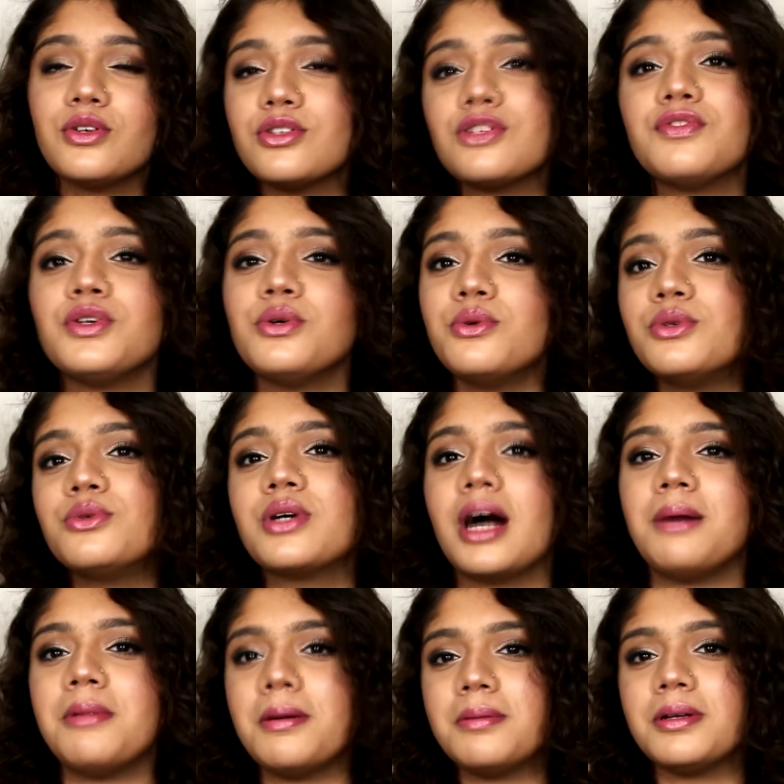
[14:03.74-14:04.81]
for those of you who do
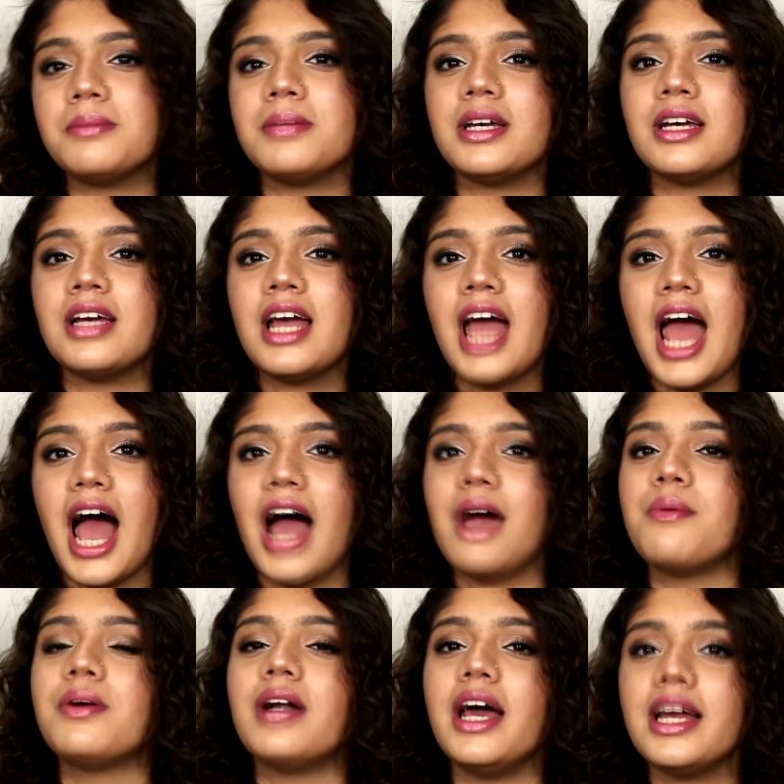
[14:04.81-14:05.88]
come up to me,
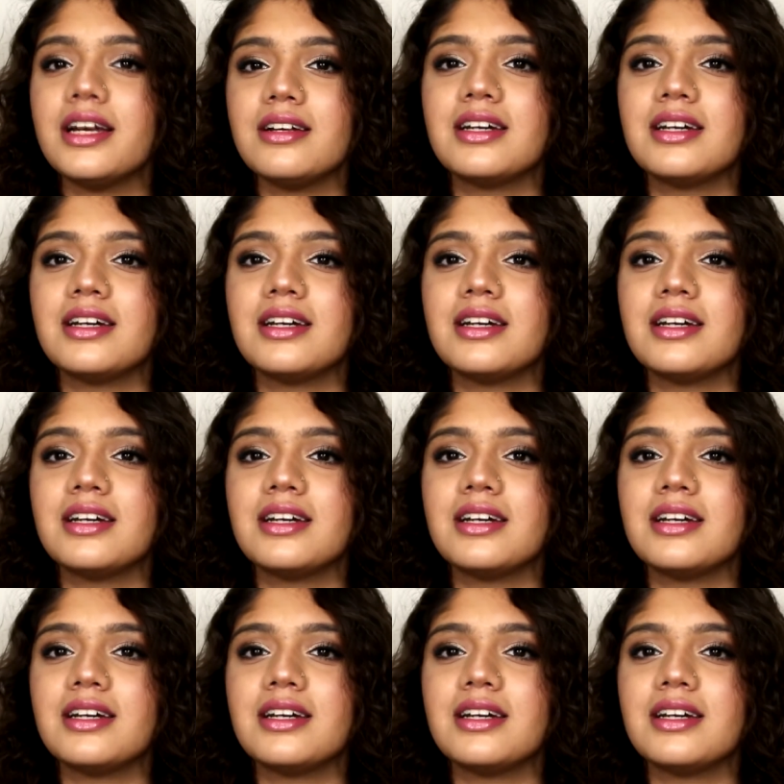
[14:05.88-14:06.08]
I would like